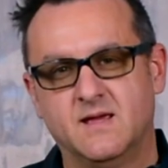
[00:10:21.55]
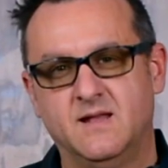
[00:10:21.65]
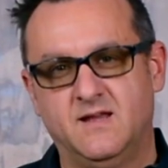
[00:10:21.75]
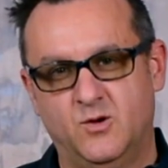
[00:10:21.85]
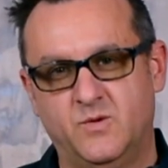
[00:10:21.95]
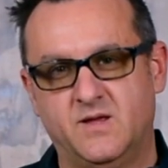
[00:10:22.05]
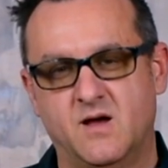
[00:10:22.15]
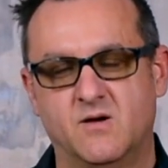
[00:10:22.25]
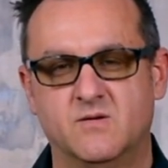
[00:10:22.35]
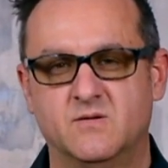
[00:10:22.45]
And here we
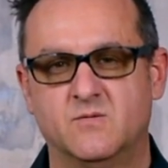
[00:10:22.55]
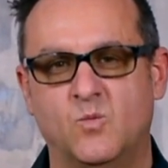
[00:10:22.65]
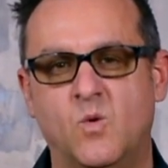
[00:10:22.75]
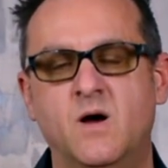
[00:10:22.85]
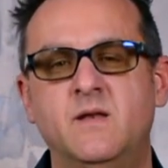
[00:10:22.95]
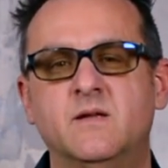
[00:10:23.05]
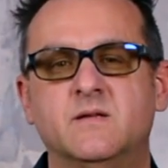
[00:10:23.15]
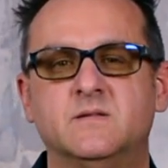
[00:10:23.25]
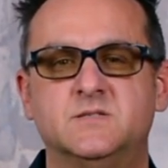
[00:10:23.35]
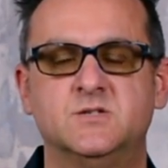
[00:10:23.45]
go. 1,
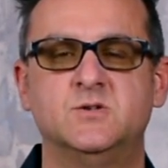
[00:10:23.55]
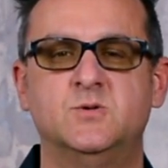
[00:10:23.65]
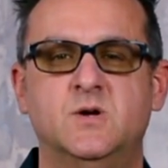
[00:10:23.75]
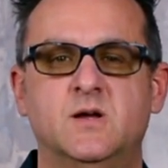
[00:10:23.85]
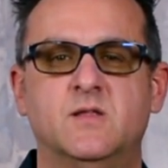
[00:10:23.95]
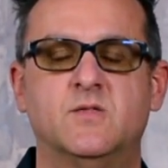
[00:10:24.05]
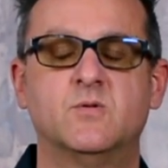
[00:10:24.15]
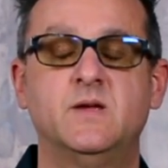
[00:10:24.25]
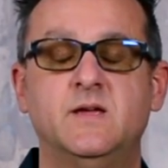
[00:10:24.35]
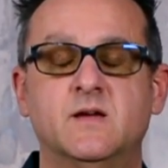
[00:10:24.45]
2,
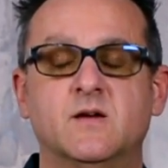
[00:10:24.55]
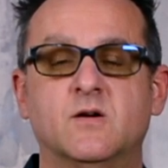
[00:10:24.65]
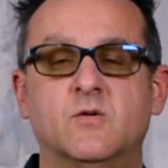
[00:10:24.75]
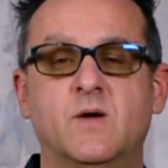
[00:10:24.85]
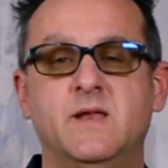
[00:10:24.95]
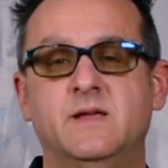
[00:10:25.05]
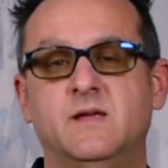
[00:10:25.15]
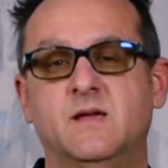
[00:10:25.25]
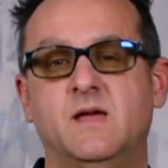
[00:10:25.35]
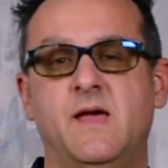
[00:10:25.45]
3,
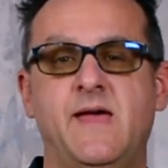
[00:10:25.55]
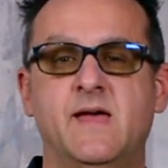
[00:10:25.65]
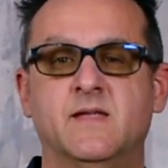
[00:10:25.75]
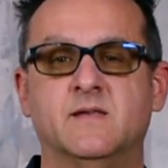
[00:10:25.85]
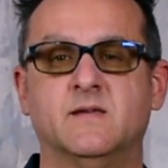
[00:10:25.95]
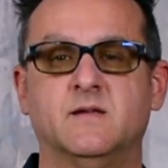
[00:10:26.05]
ready, and